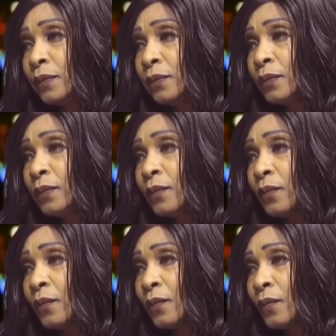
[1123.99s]
I
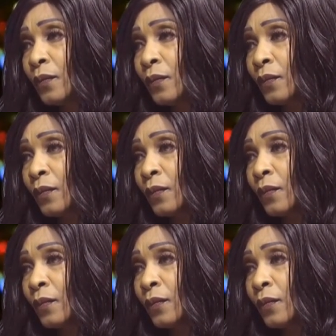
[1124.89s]
know of
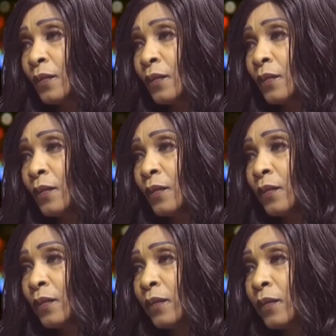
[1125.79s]
a man
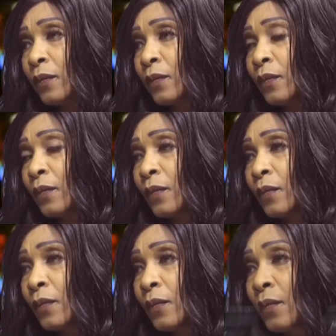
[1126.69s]
that said,
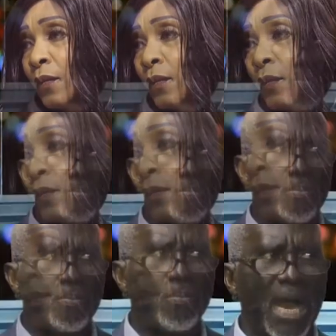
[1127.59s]
Oh,
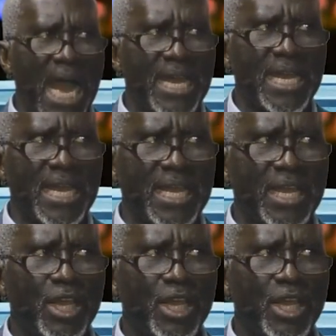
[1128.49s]
Ade,